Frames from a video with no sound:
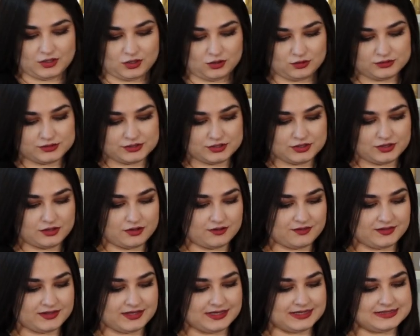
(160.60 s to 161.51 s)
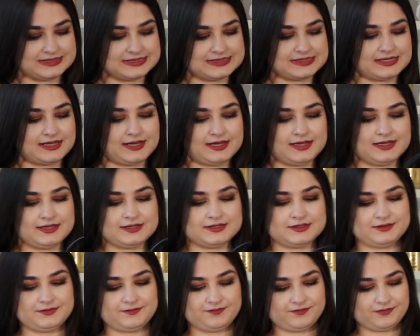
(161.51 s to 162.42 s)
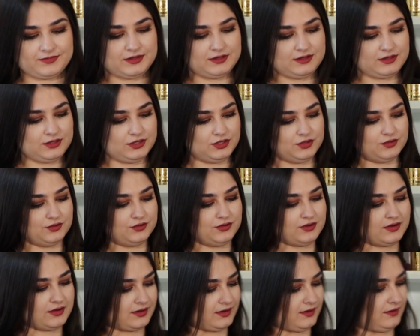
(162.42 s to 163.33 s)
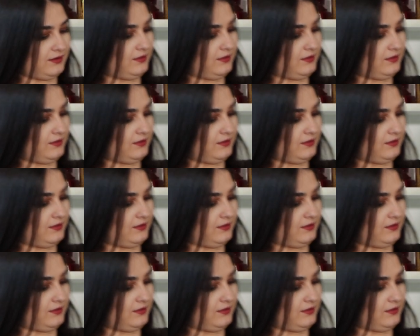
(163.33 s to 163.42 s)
Also on the inside you